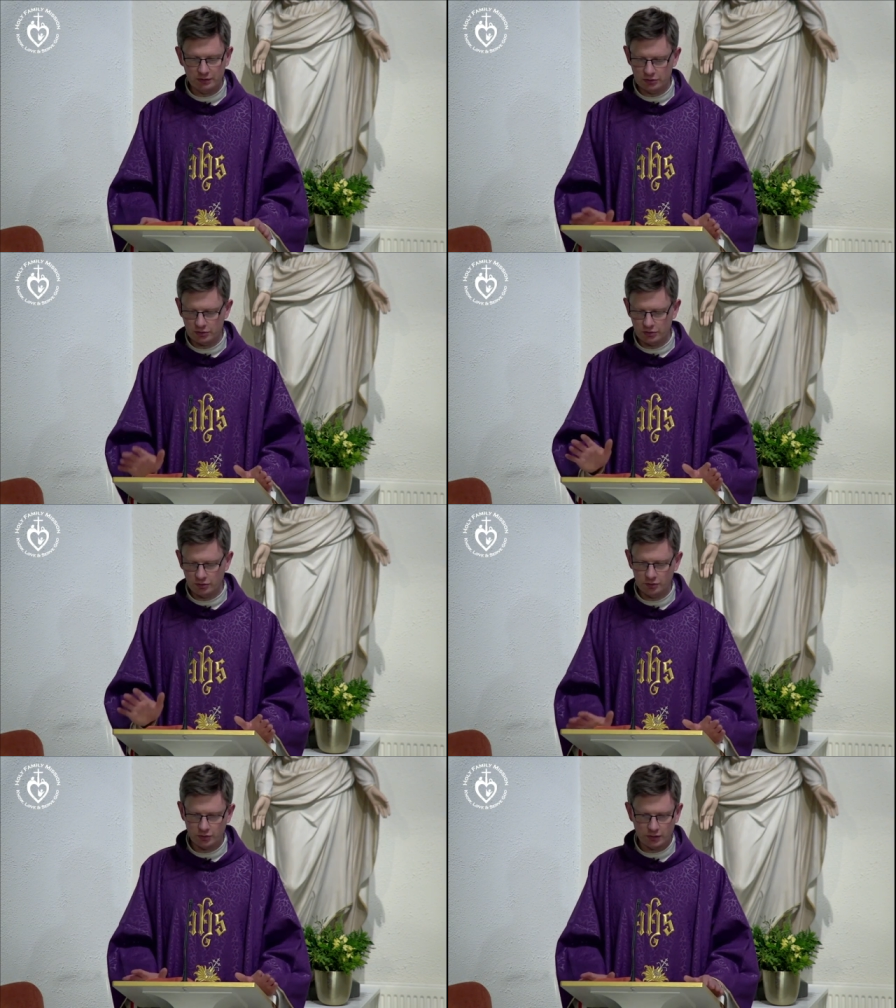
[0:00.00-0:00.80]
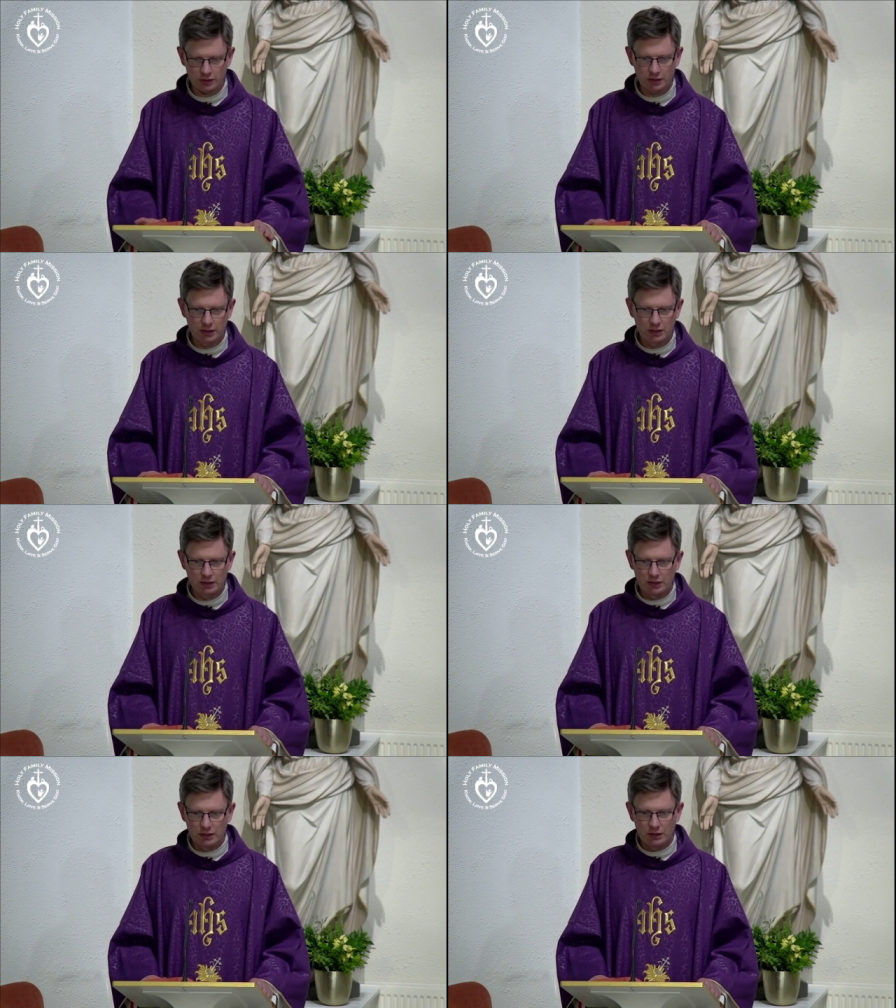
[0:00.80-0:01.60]
There's so much going on.
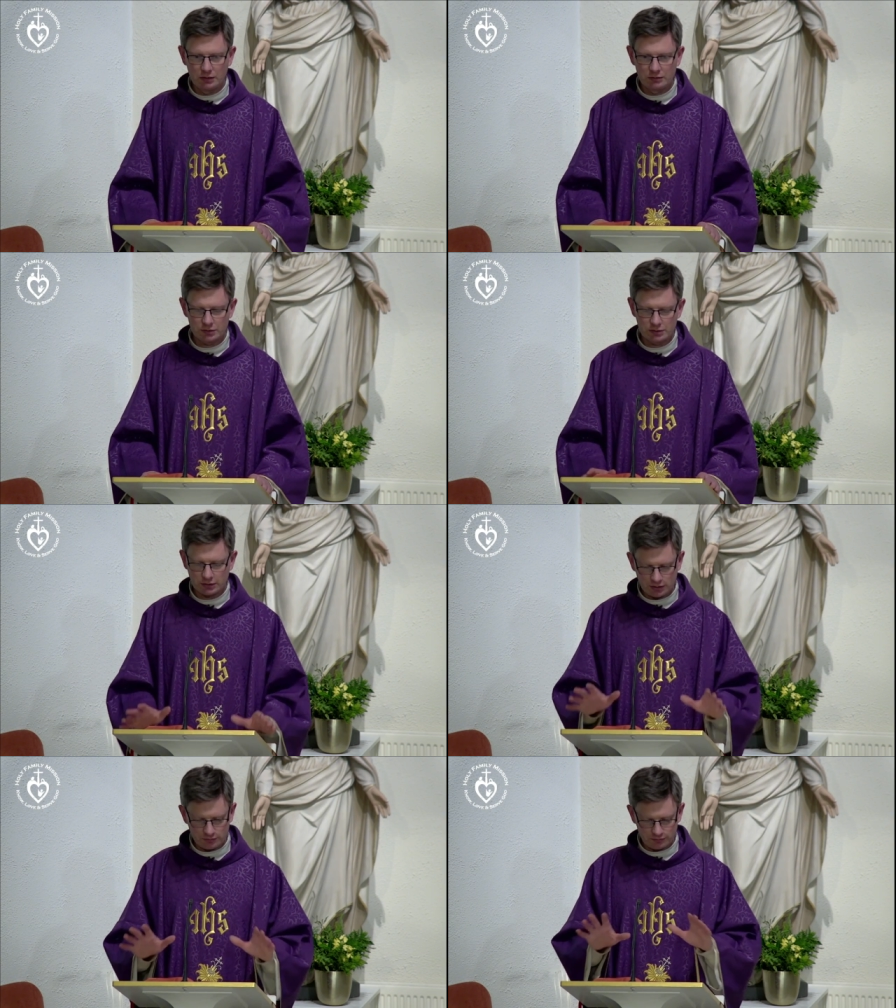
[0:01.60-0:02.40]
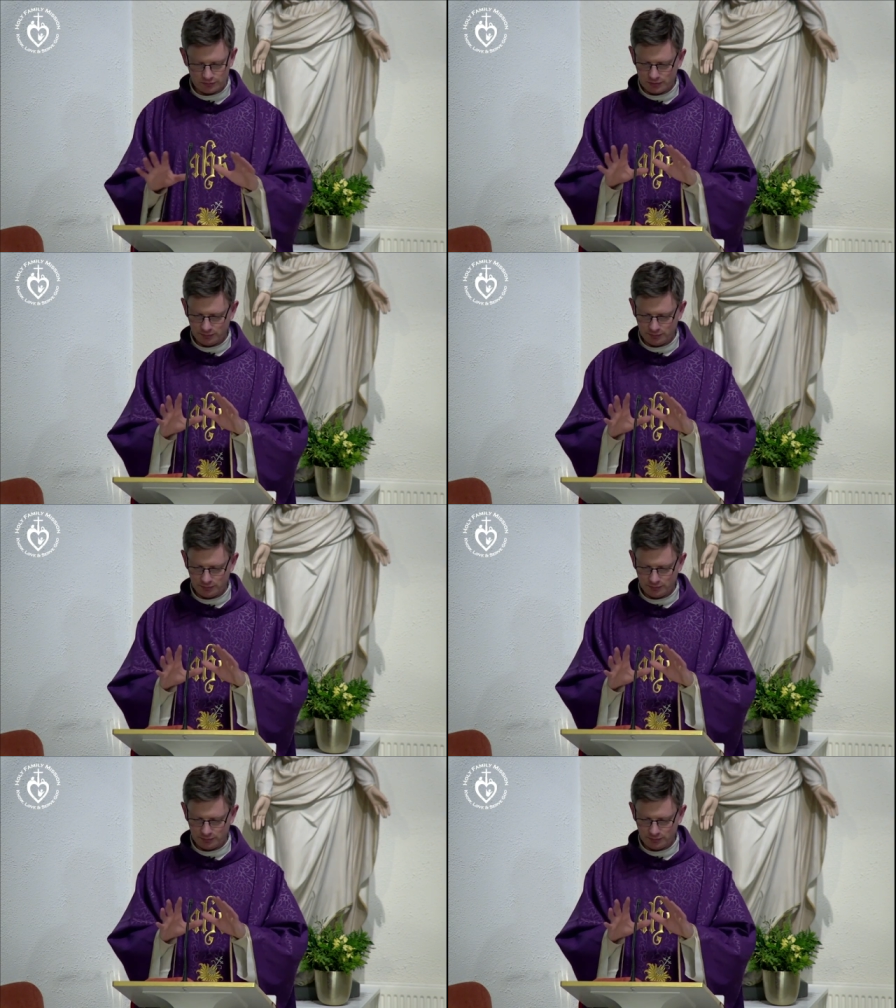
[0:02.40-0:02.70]
Just to kind of to